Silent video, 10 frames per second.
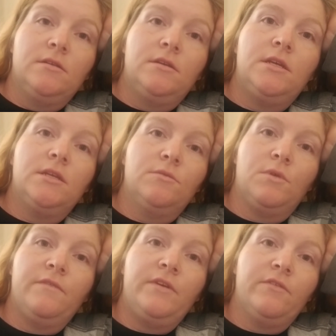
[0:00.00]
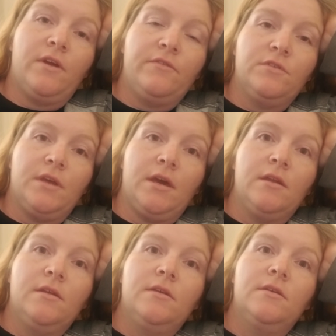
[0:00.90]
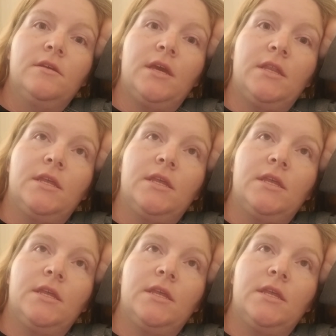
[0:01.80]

He didn't run a fever after that, and